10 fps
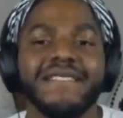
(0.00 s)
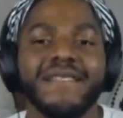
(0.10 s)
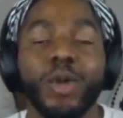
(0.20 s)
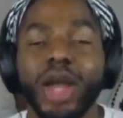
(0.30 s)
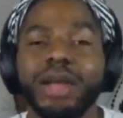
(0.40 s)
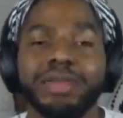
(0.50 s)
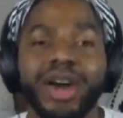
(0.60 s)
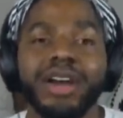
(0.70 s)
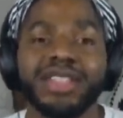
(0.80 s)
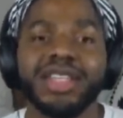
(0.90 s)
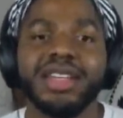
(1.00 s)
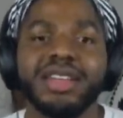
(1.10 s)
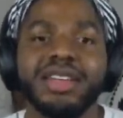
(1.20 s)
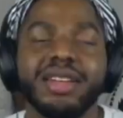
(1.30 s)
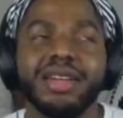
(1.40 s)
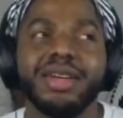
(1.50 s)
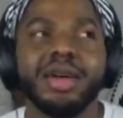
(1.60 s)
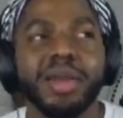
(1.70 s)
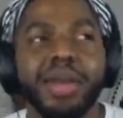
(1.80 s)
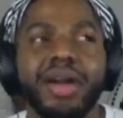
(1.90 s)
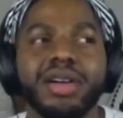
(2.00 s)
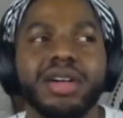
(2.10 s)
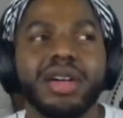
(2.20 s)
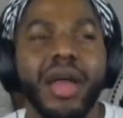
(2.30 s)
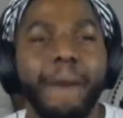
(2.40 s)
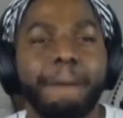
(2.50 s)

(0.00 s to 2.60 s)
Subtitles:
while I'm dog sitting, or maybe I'll cook.